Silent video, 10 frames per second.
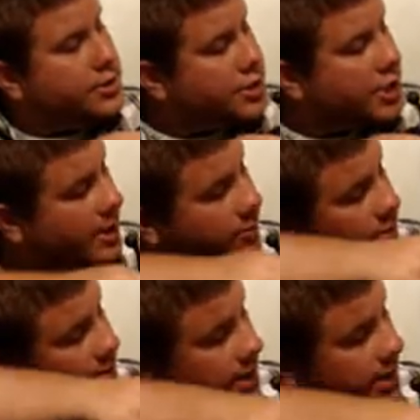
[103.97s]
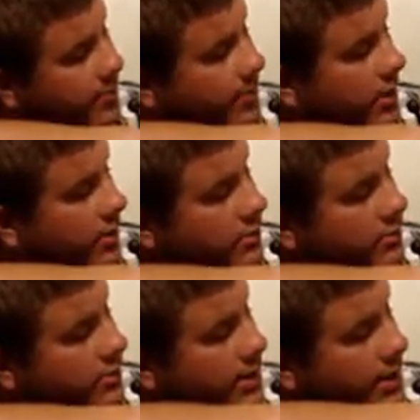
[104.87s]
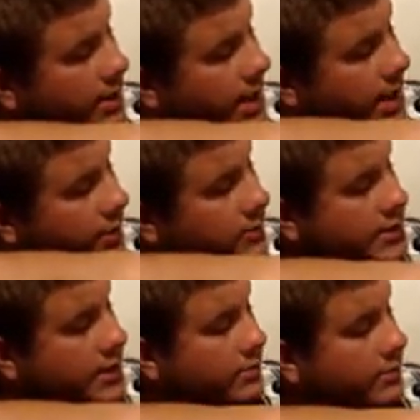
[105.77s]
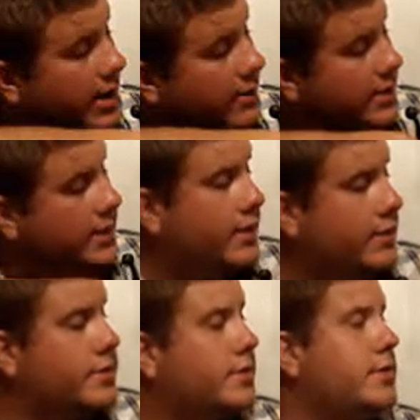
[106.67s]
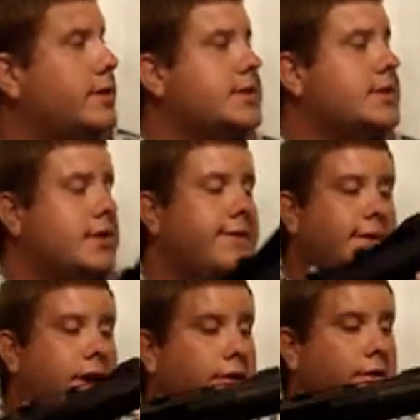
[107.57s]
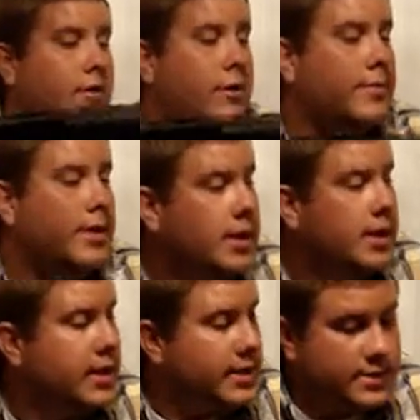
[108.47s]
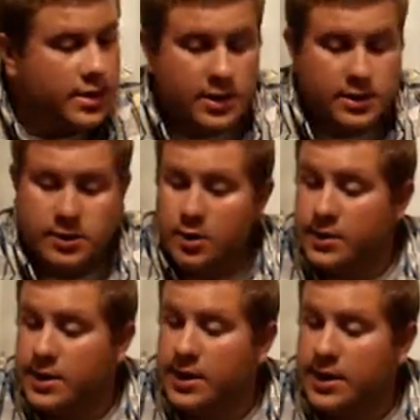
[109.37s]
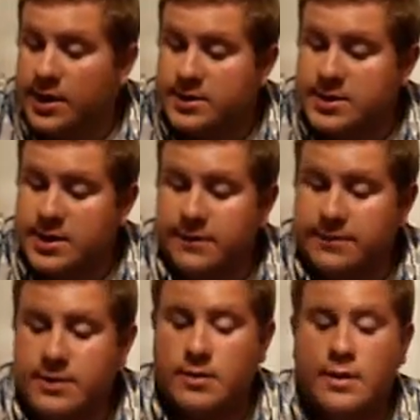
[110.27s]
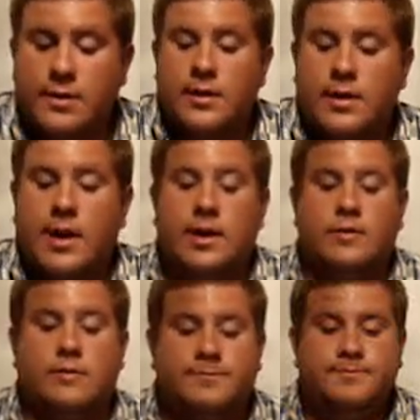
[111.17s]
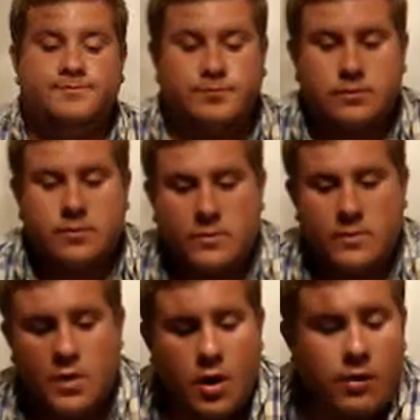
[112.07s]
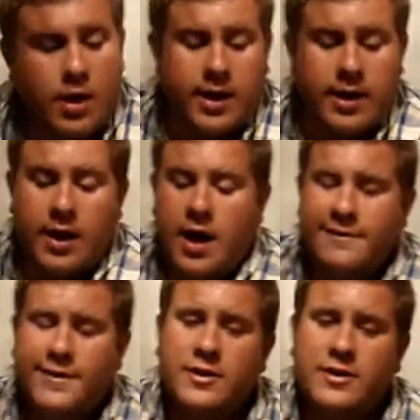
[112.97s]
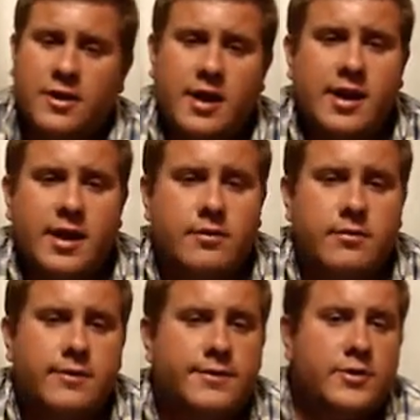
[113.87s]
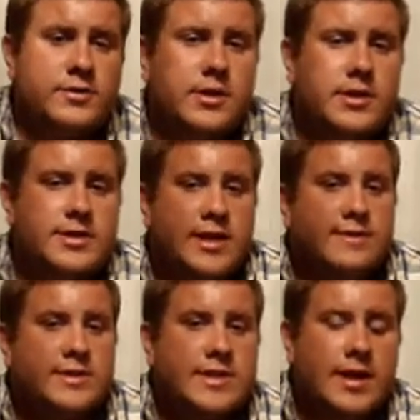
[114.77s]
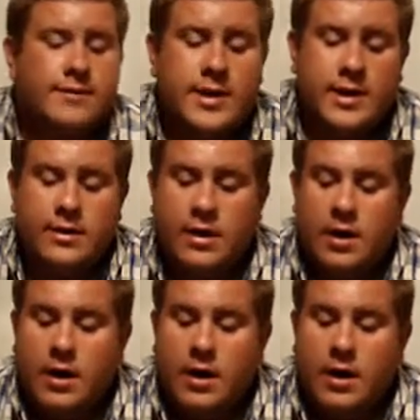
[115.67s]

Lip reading: chamber and the barrel, and I don't see a round in there, so this firearm is unloaded and is safe to handle. Alright, found a lot of negative reviews on the 770.